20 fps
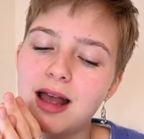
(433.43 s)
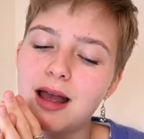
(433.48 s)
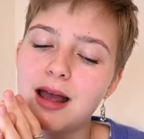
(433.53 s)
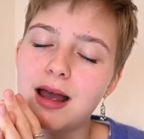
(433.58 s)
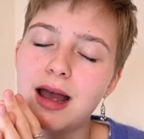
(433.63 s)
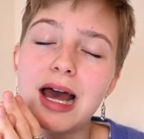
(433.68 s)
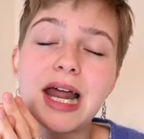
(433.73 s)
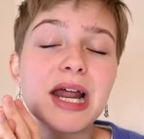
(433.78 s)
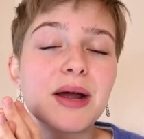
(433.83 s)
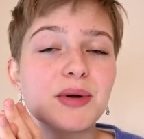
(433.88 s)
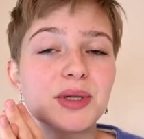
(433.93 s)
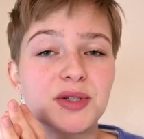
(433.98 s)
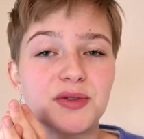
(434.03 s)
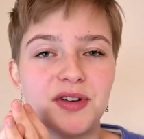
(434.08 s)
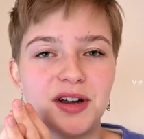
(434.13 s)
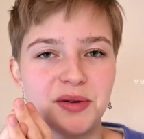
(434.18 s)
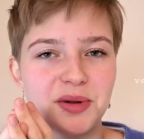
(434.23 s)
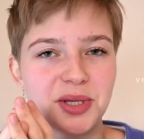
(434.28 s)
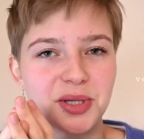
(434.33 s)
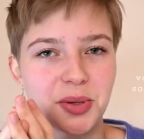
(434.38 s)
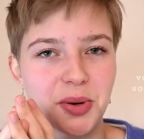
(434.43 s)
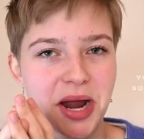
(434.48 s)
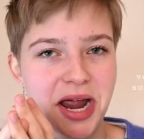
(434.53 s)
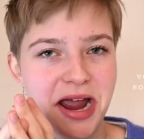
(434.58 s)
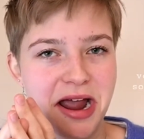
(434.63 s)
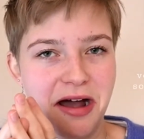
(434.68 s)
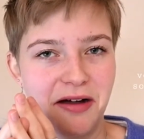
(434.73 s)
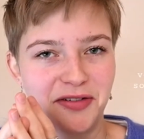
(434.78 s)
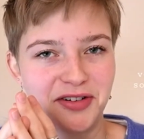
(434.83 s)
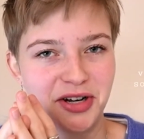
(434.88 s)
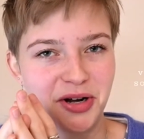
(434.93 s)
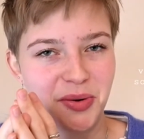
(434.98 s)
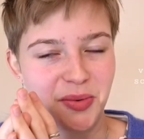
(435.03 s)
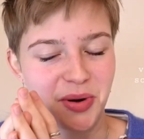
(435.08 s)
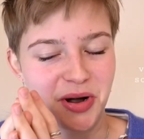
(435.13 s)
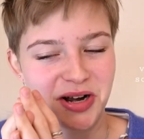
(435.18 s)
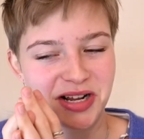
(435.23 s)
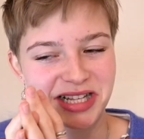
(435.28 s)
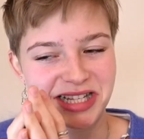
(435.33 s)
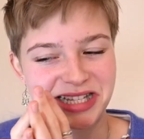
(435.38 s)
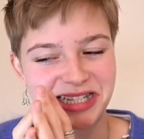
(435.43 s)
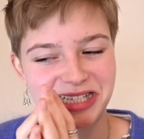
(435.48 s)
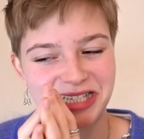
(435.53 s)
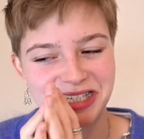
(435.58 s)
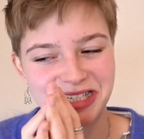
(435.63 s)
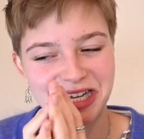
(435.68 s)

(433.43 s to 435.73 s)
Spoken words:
and I was very sorry afterwards.